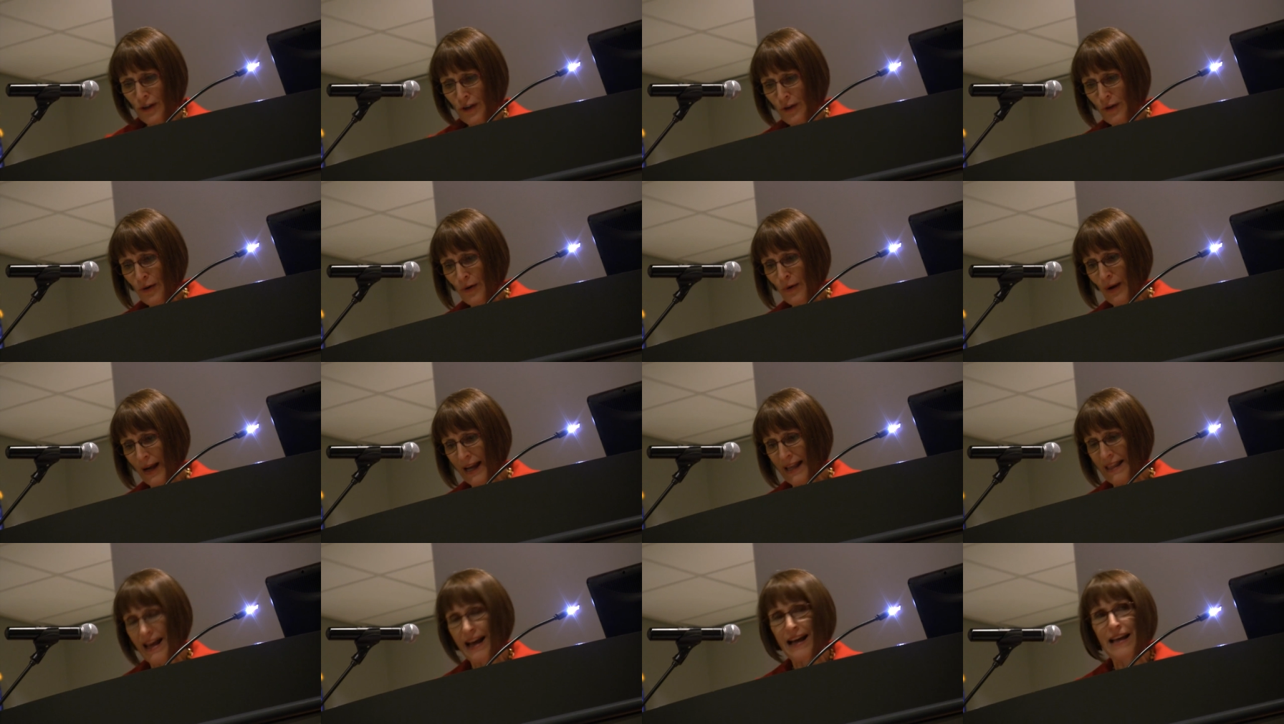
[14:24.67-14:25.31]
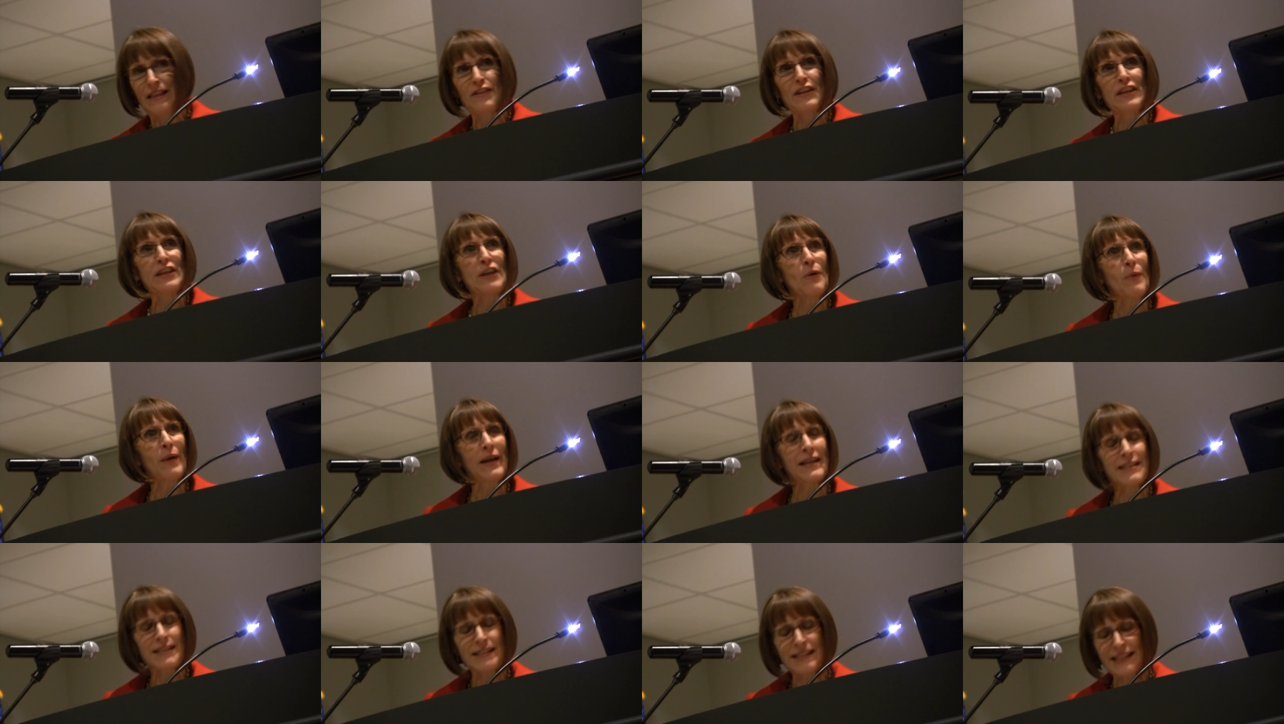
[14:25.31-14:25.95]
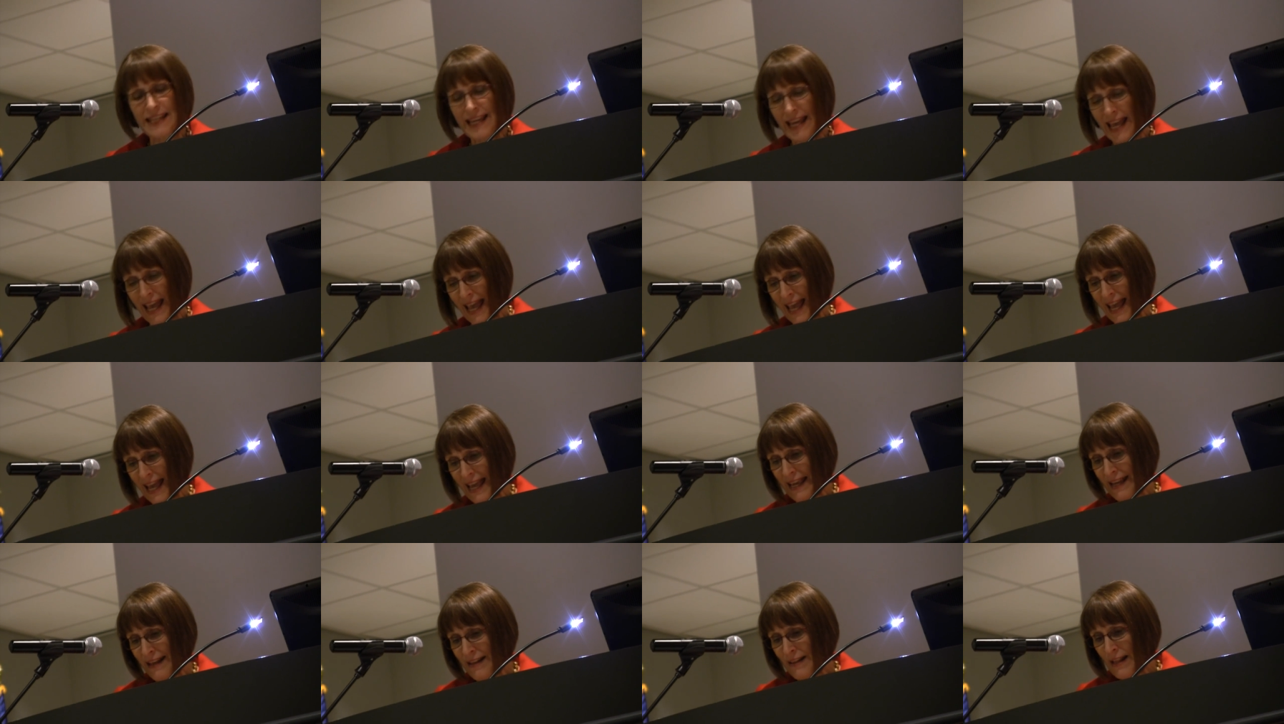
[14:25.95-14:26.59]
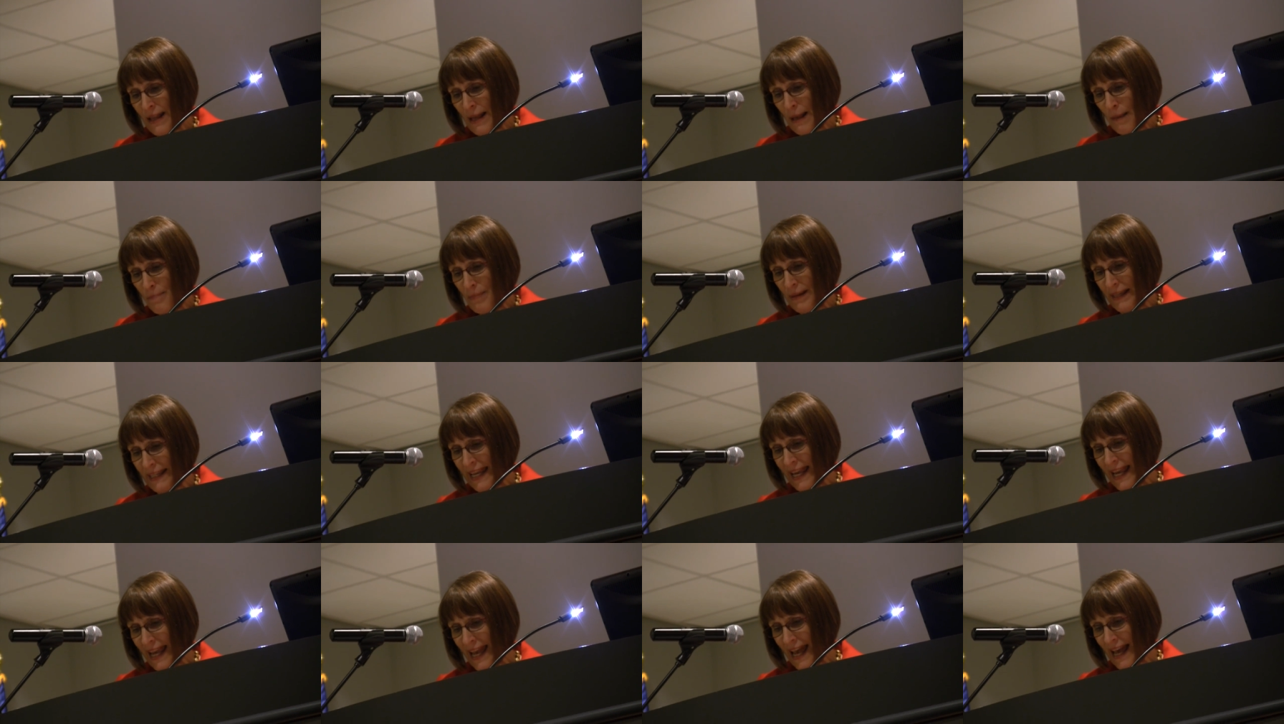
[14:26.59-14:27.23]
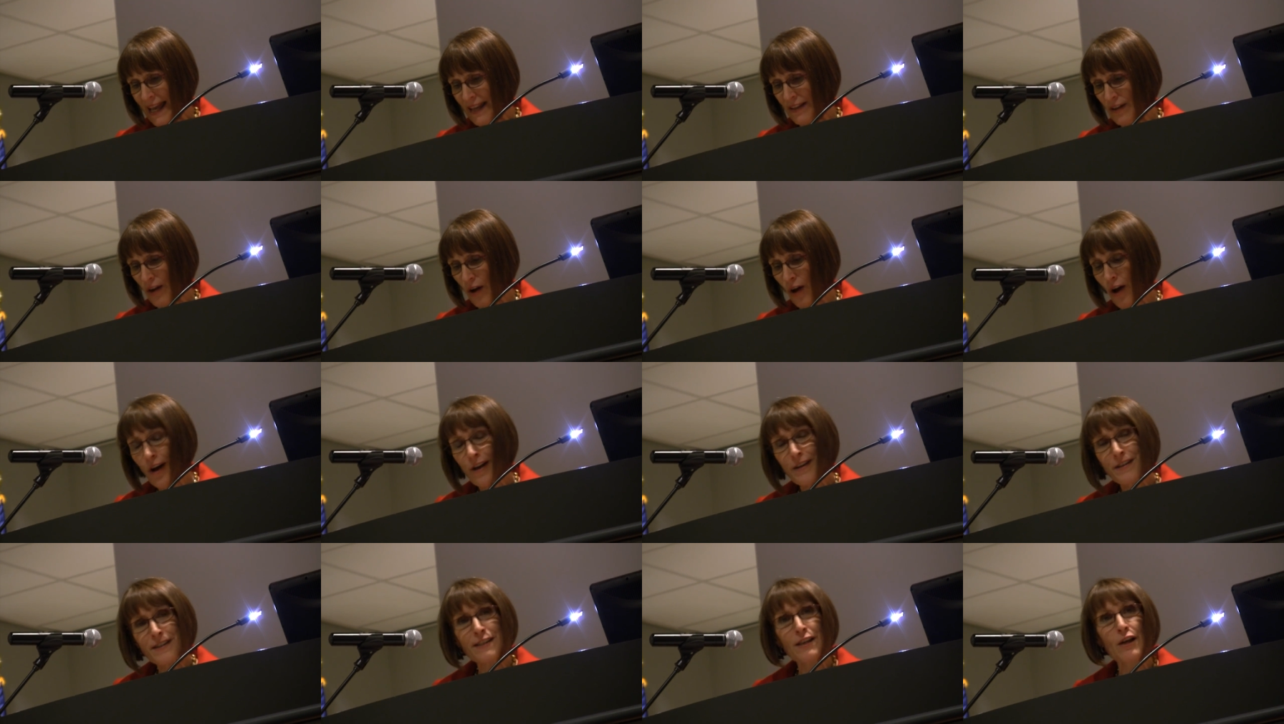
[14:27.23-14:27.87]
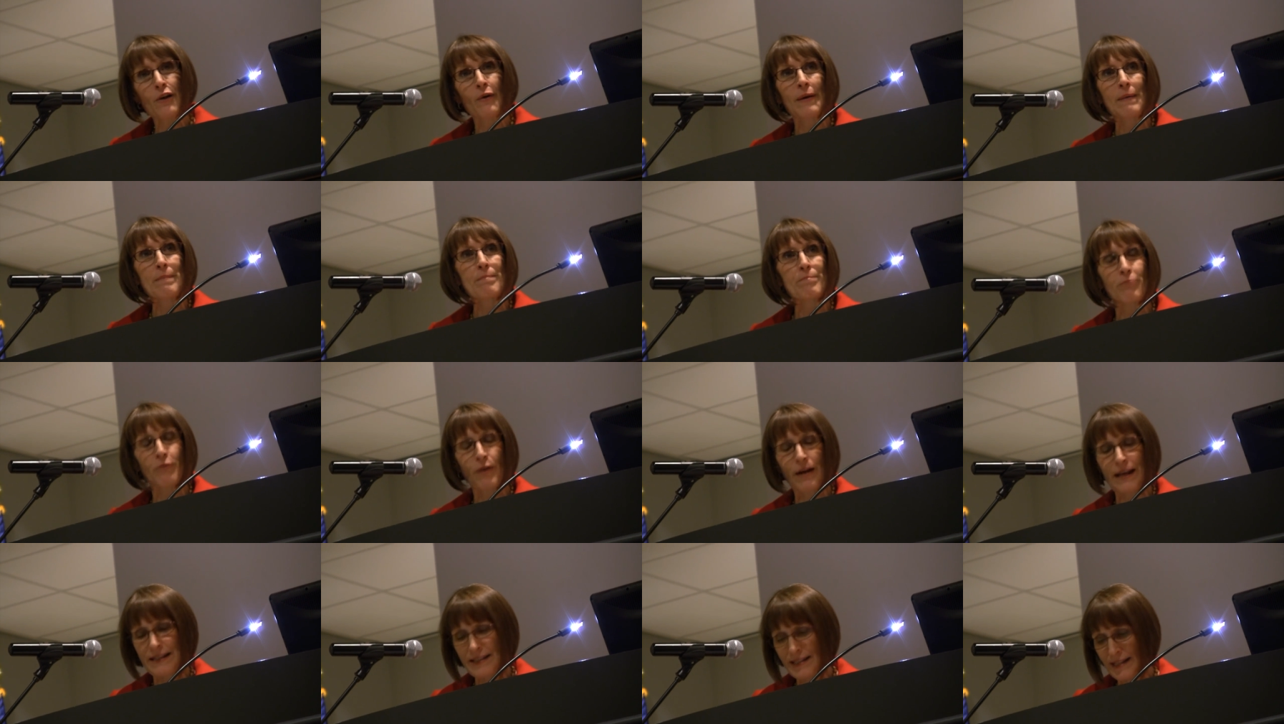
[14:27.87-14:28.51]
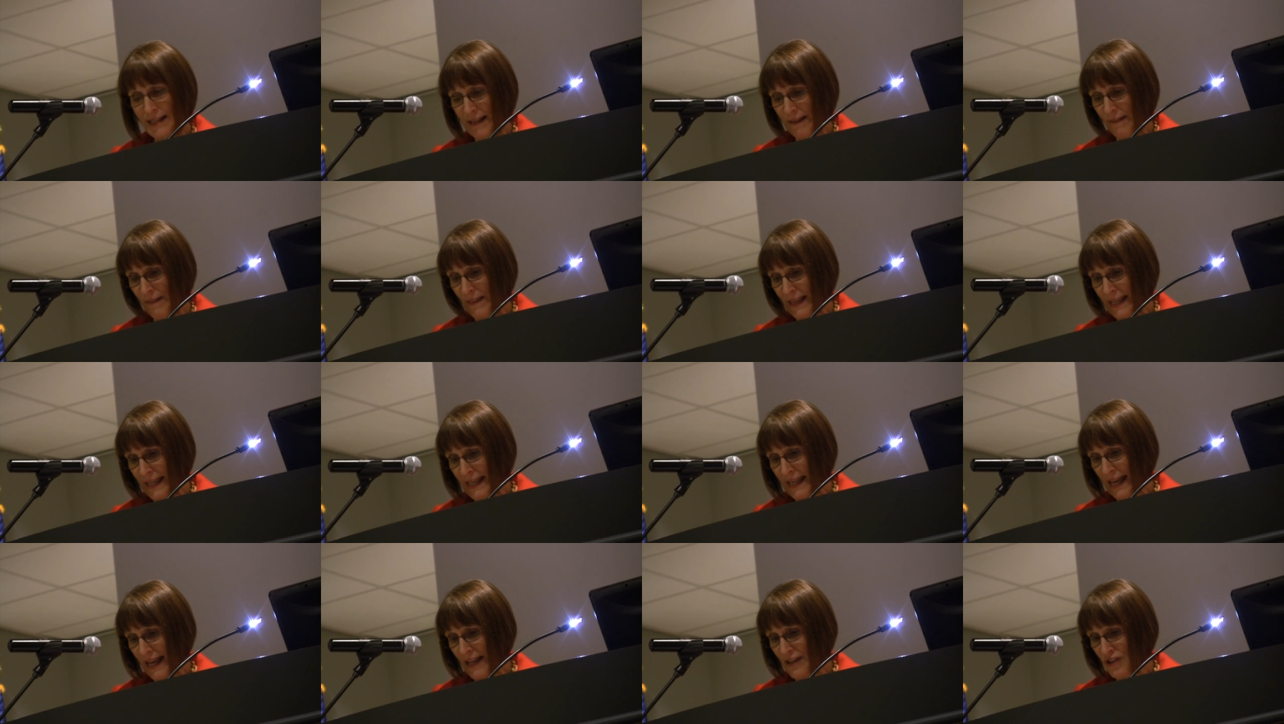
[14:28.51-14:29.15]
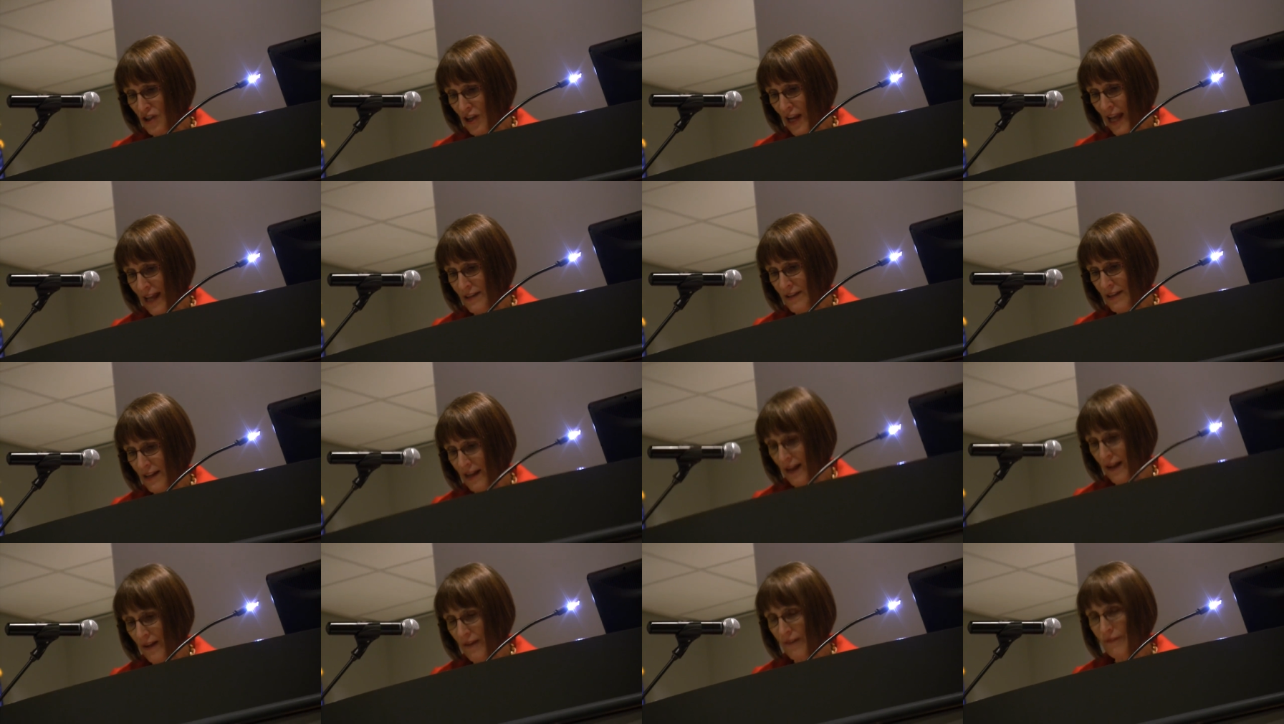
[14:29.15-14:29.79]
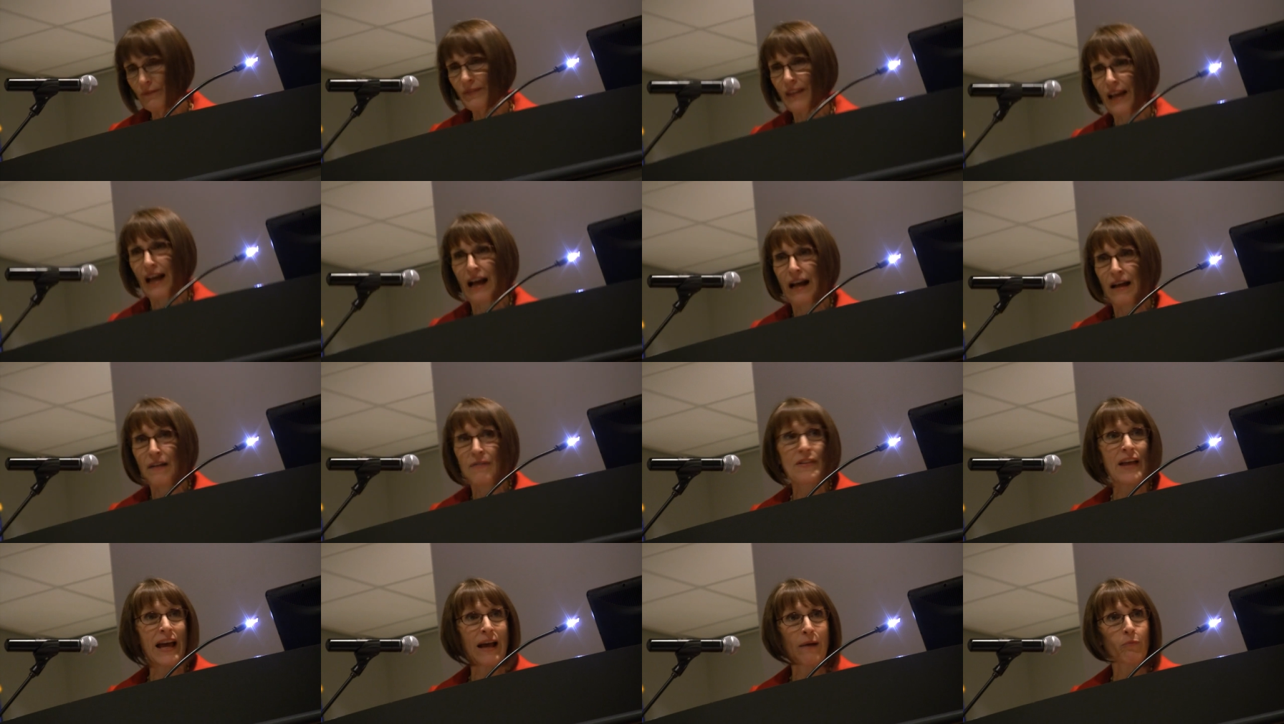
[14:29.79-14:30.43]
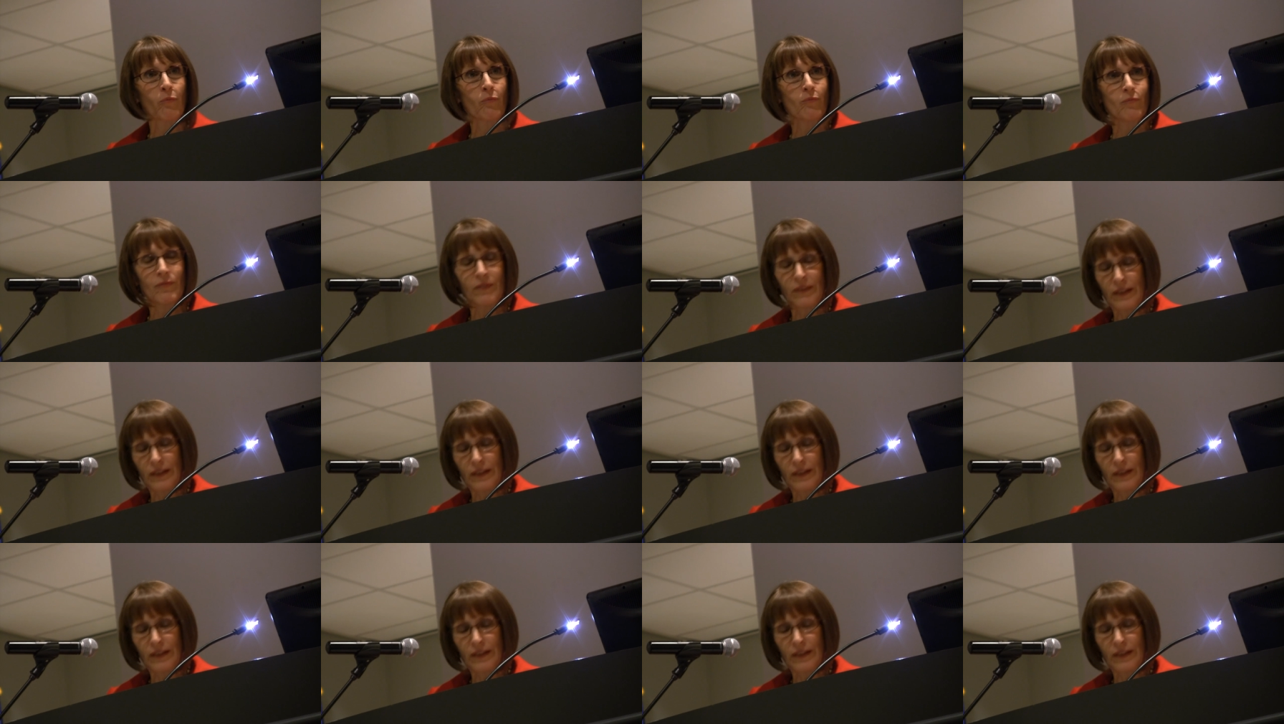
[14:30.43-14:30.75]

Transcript: uh, the USDA began also embracing the agenda uh, that